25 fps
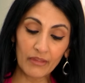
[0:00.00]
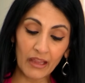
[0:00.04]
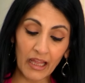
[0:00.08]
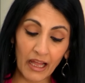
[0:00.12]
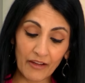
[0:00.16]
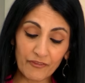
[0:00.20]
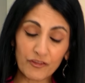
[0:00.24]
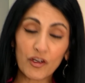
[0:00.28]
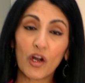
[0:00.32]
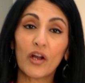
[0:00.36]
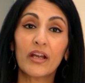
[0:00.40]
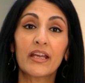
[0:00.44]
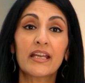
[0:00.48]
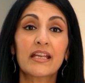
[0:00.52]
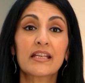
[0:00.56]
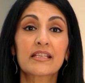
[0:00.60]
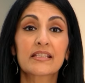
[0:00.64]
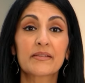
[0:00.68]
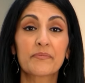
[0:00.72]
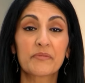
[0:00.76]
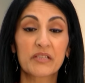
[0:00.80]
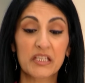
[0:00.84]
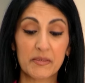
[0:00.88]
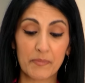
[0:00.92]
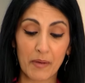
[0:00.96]
I've got here
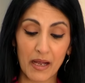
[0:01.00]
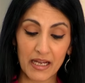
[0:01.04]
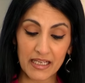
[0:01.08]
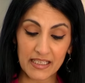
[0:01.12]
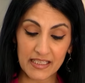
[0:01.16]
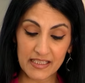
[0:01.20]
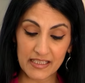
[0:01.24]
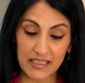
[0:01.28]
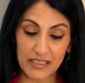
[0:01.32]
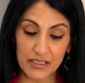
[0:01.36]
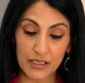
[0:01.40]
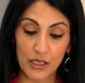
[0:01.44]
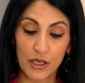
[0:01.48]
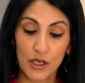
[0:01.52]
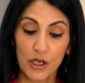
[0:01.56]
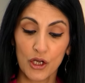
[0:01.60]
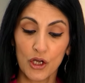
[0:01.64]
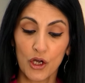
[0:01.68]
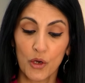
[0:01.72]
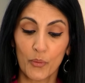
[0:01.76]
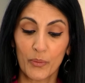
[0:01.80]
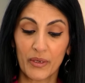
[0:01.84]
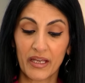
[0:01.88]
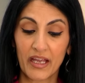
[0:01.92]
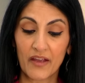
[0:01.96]
some spices.
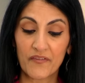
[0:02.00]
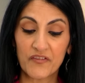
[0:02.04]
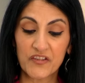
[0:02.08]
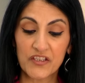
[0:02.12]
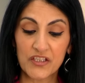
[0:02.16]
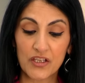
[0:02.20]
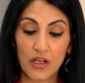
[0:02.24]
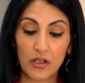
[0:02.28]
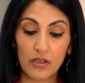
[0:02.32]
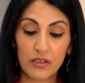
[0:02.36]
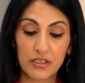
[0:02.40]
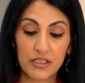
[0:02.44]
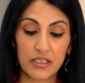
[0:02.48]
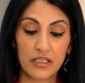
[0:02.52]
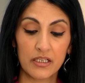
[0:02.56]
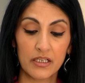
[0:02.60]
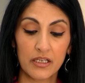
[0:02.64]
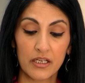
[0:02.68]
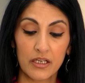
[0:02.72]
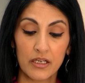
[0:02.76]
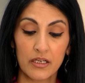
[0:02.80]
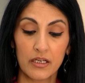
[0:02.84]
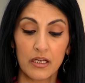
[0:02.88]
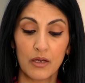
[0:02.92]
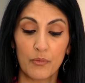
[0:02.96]
We have salt,
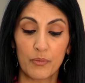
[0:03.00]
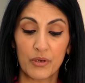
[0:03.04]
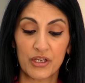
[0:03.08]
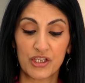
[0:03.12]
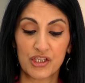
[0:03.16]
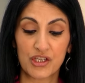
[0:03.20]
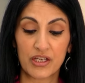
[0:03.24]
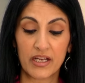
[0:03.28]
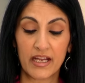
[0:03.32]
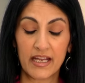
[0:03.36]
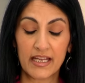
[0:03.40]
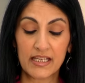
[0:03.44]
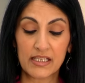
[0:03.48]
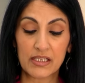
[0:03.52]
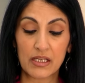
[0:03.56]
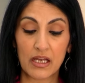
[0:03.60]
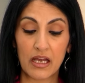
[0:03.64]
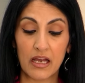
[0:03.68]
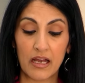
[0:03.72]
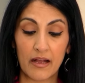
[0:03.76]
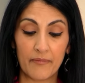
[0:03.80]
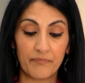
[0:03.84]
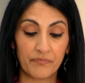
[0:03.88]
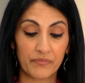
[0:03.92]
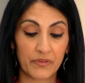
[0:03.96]
which is
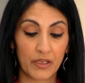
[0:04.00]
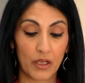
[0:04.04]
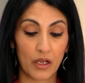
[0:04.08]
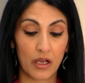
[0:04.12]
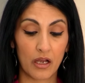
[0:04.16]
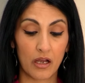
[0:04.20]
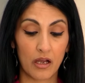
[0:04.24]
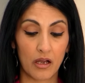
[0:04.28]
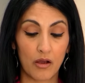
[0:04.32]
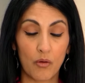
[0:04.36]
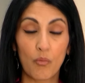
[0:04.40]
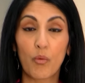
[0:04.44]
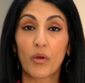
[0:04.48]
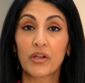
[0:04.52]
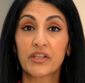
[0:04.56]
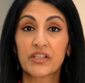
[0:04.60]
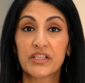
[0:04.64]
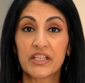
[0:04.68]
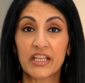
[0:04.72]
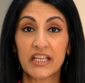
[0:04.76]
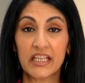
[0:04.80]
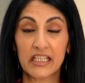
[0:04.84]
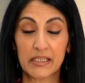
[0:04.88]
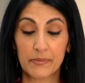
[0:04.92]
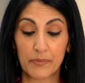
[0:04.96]
1
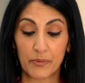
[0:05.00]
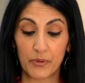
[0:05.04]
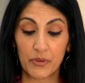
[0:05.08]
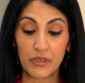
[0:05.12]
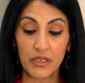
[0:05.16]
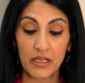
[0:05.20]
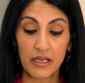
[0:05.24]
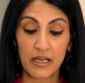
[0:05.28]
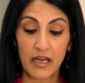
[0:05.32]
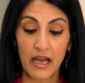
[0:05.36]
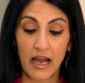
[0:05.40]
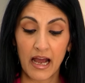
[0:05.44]
teaspoon.